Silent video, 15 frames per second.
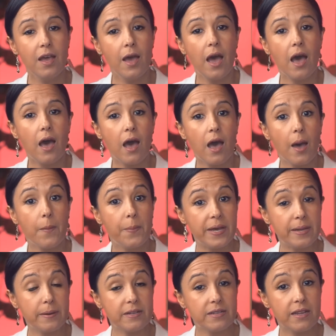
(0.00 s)
uh,
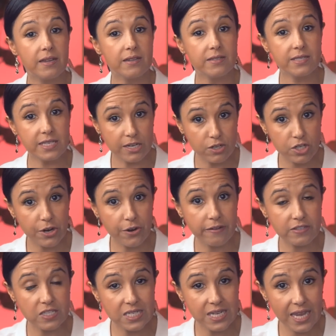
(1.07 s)
but Secretary of
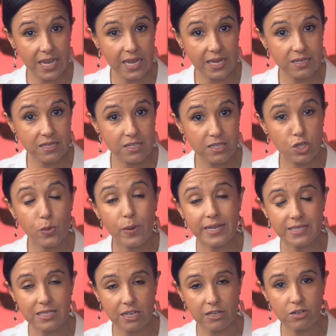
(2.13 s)
State,
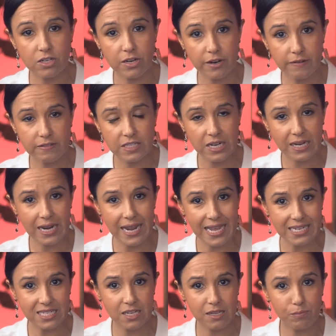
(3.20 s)
U.S. Secretary of State
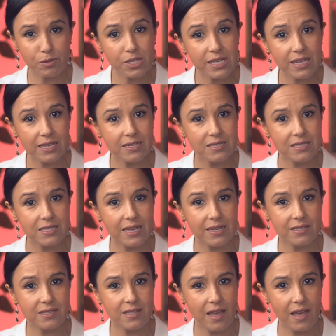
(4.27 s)
Antony Blinken
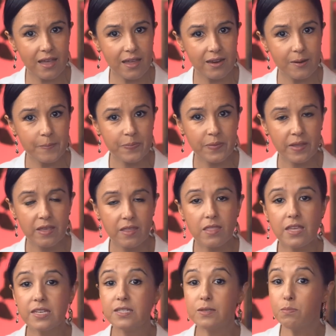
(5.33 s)
says that
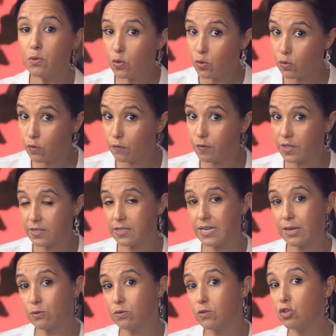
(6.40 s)
this move, this
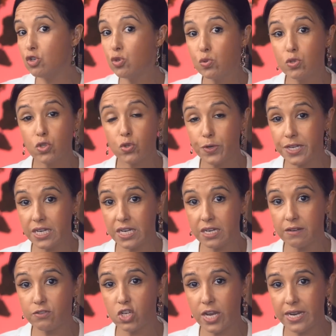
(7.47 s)
now new screening
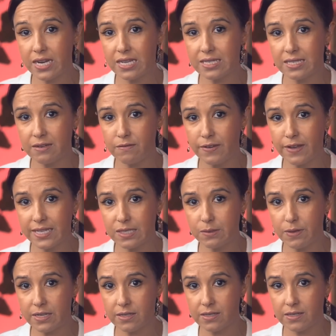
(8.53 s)
of Chinese
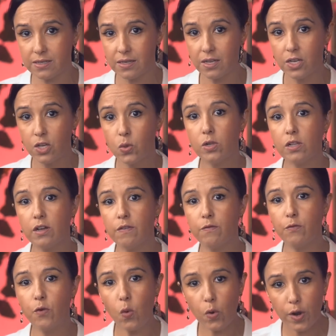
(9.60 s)
investments, will
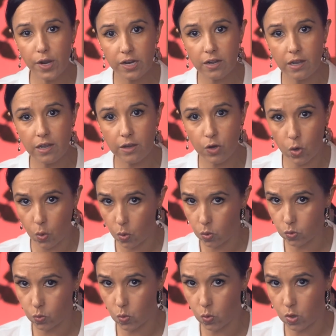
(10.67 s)
avoid a
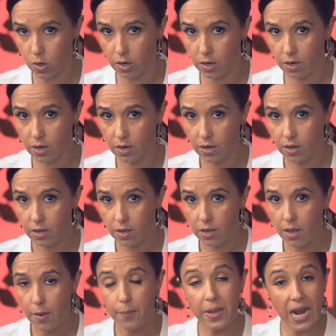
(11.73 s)
Cold War,
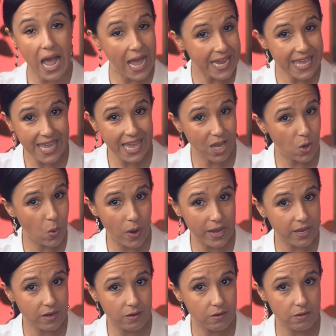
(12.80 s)
but I can't
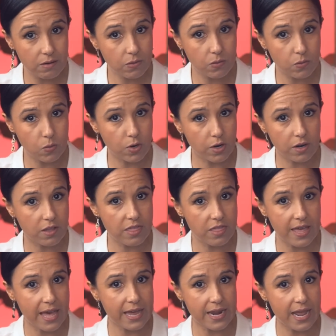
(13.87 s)
quite work
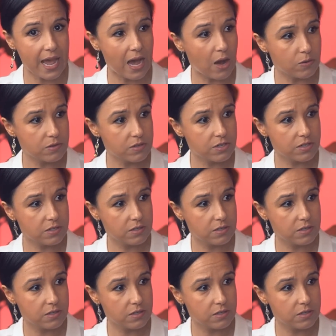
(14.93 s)
that out.